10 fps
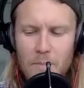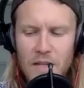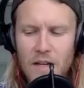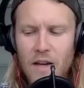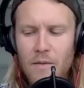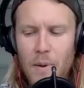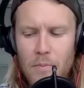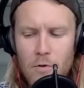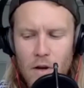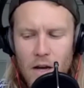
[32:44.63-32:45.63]
But
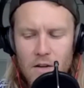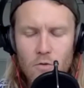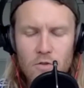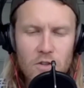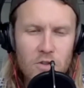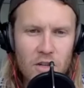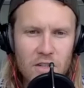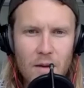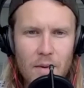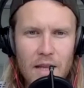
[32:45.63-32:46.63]
people are also
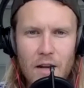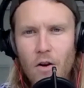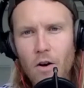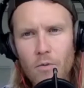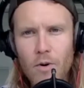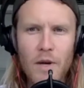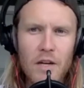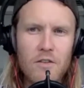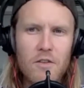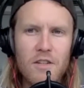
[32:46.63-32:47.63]
stressing about like, oh, what am I
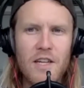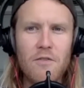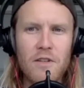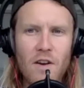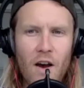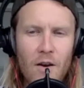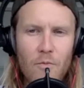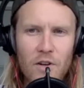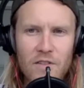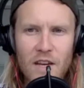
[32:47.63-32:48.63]
going to do to kill the time?
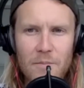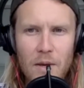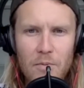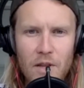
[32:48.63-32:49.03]
Whereas like people